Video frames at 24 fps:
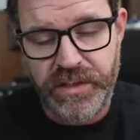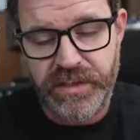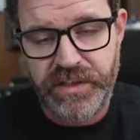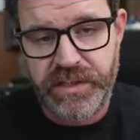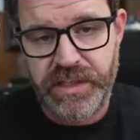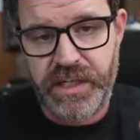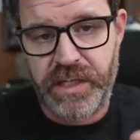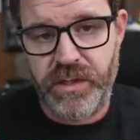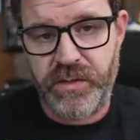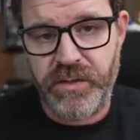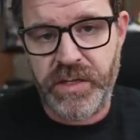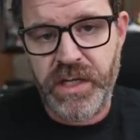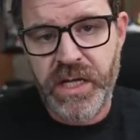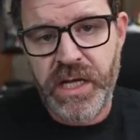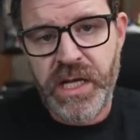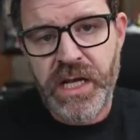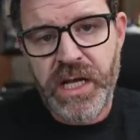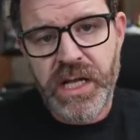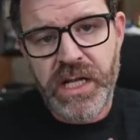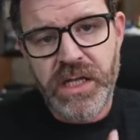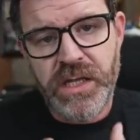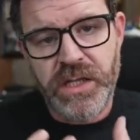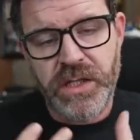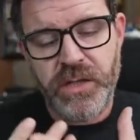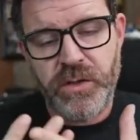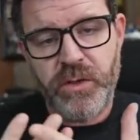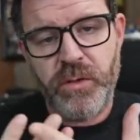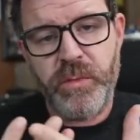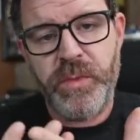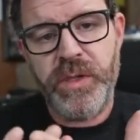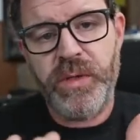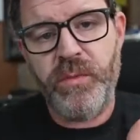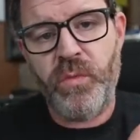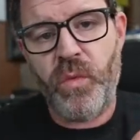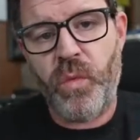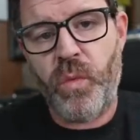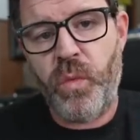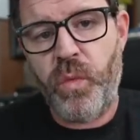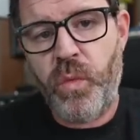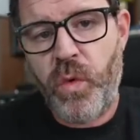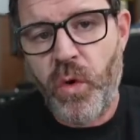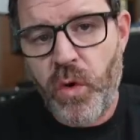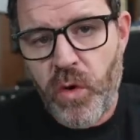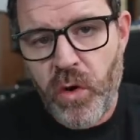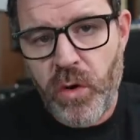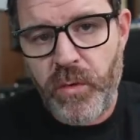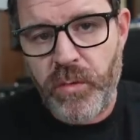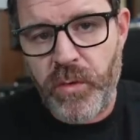sound. A little bit
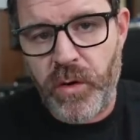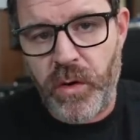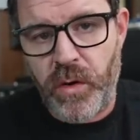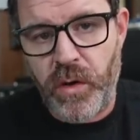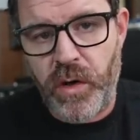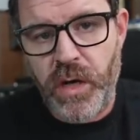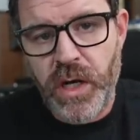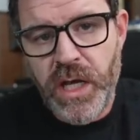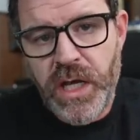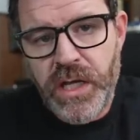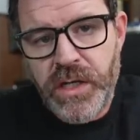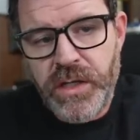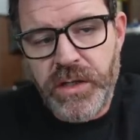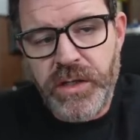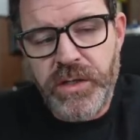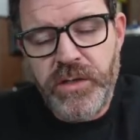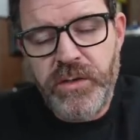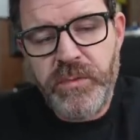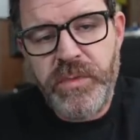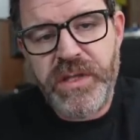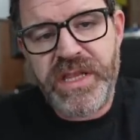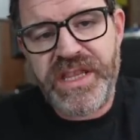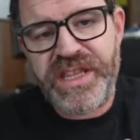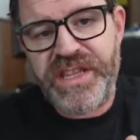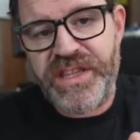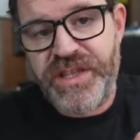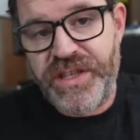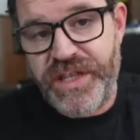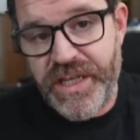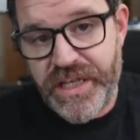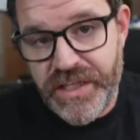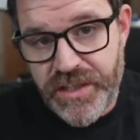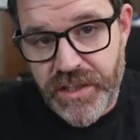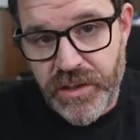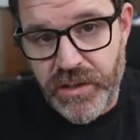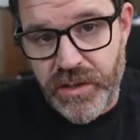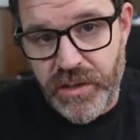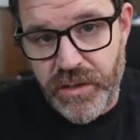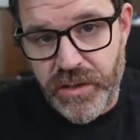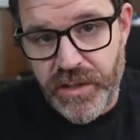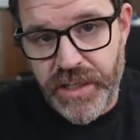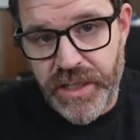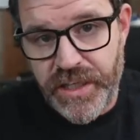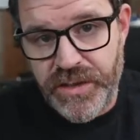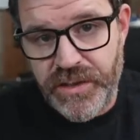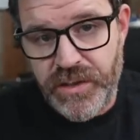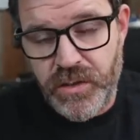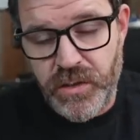warmer, a little bit thicker
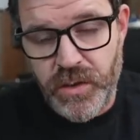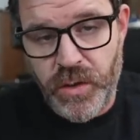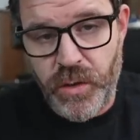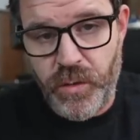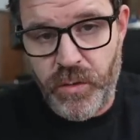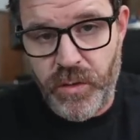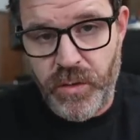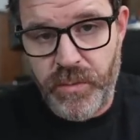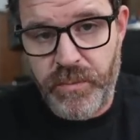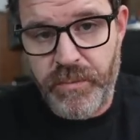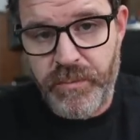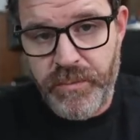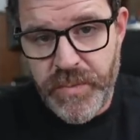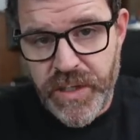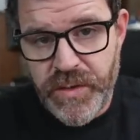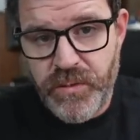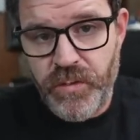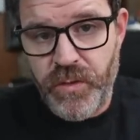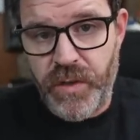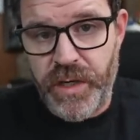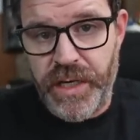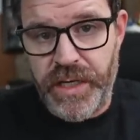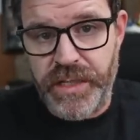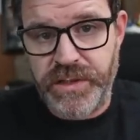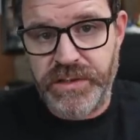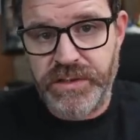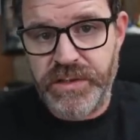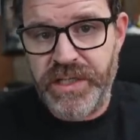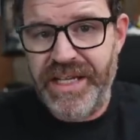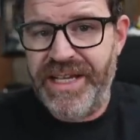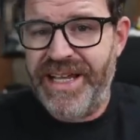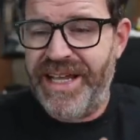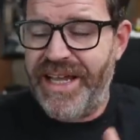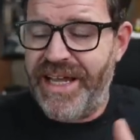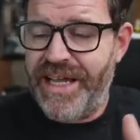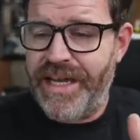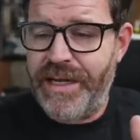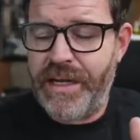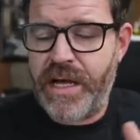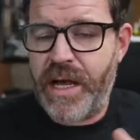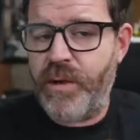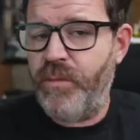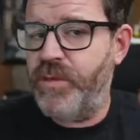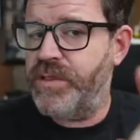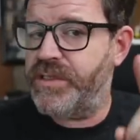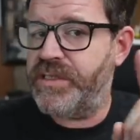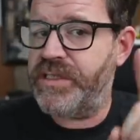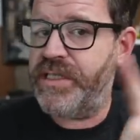in the lower mid-range. And I
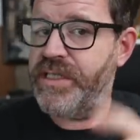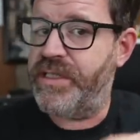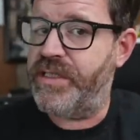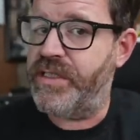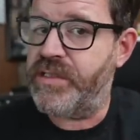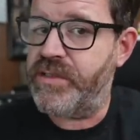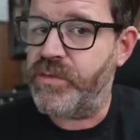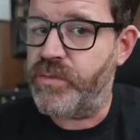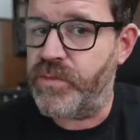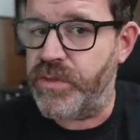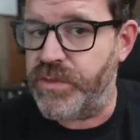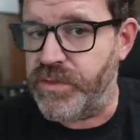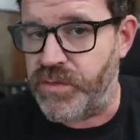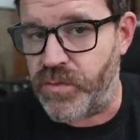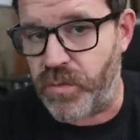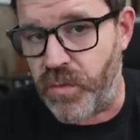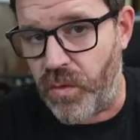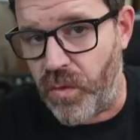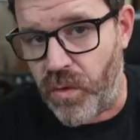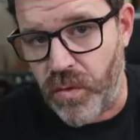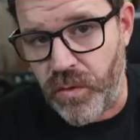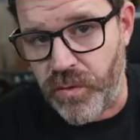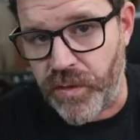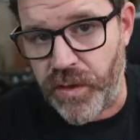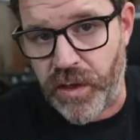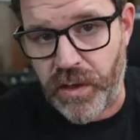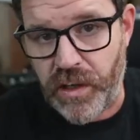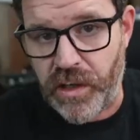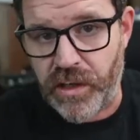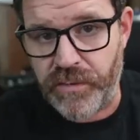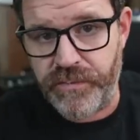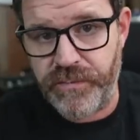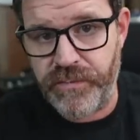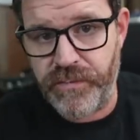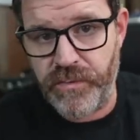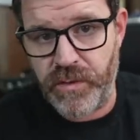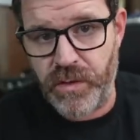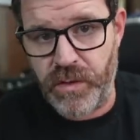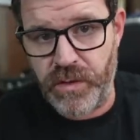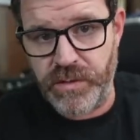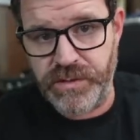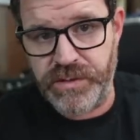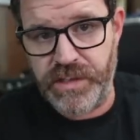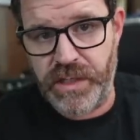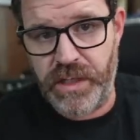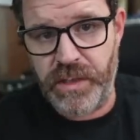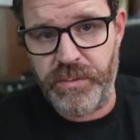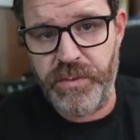wouldn't say this one's rolled off on
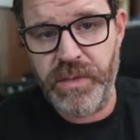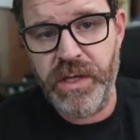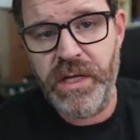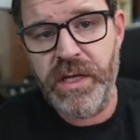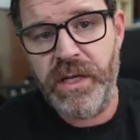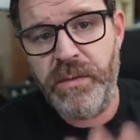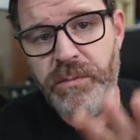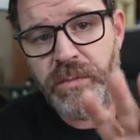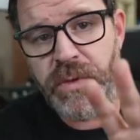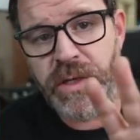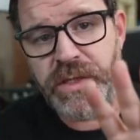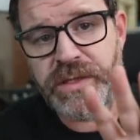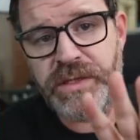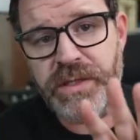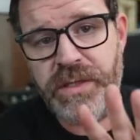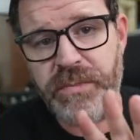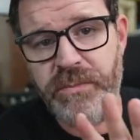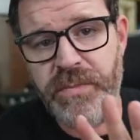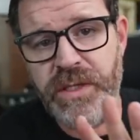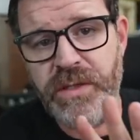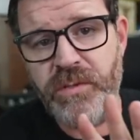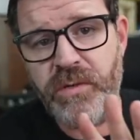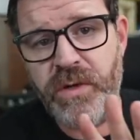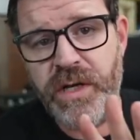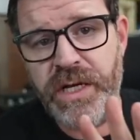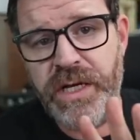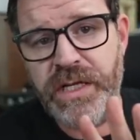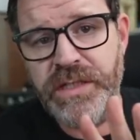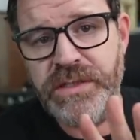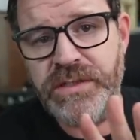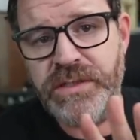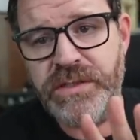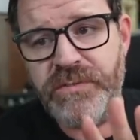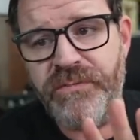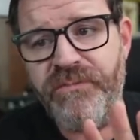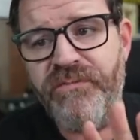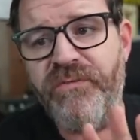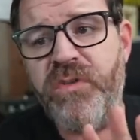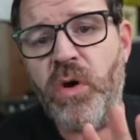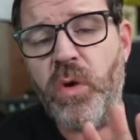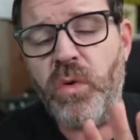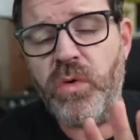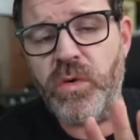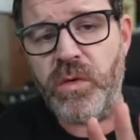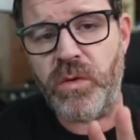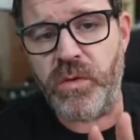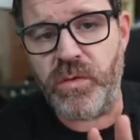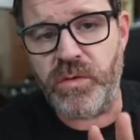top, but the mid-range
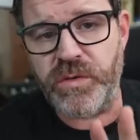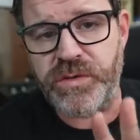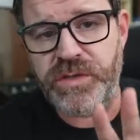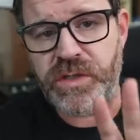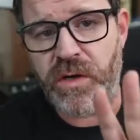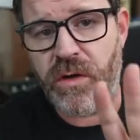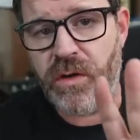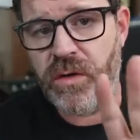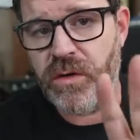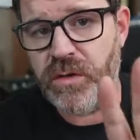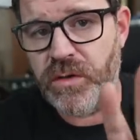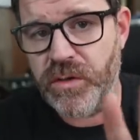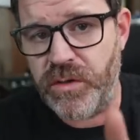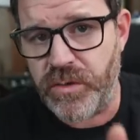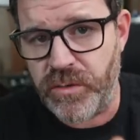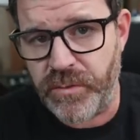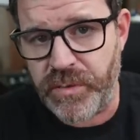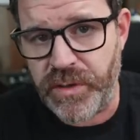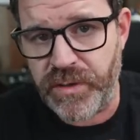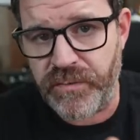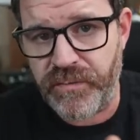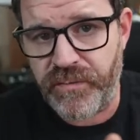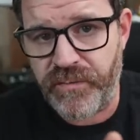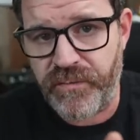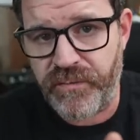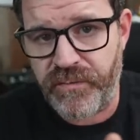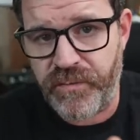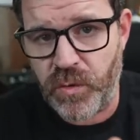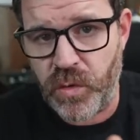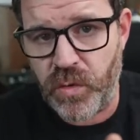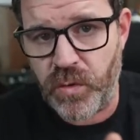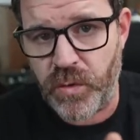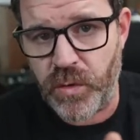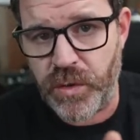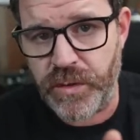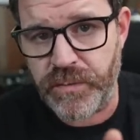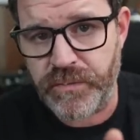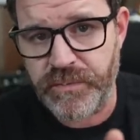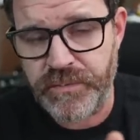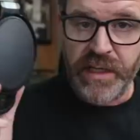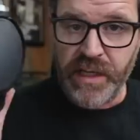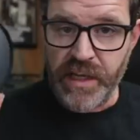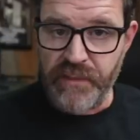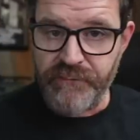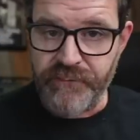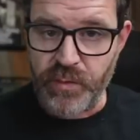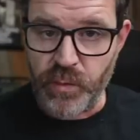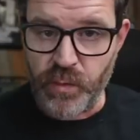vocals are a little bit forward.
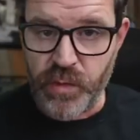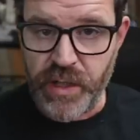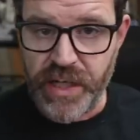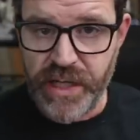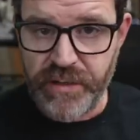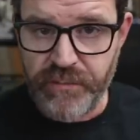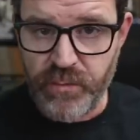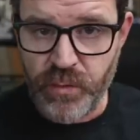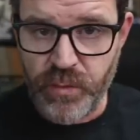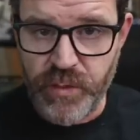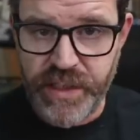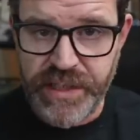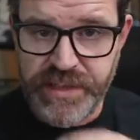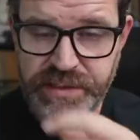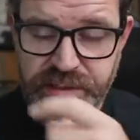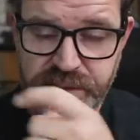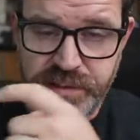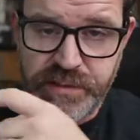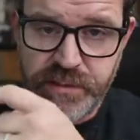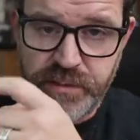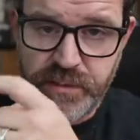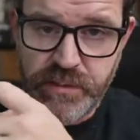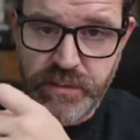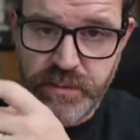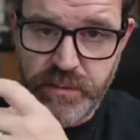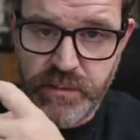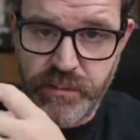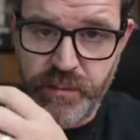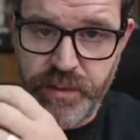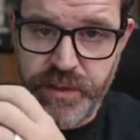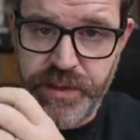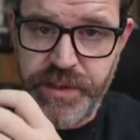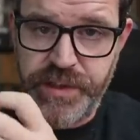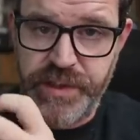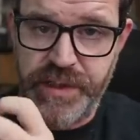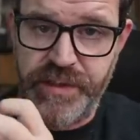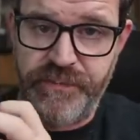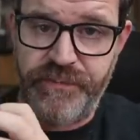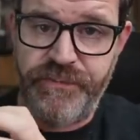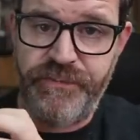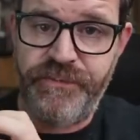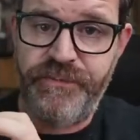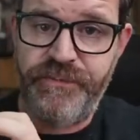And for whatever reason, with the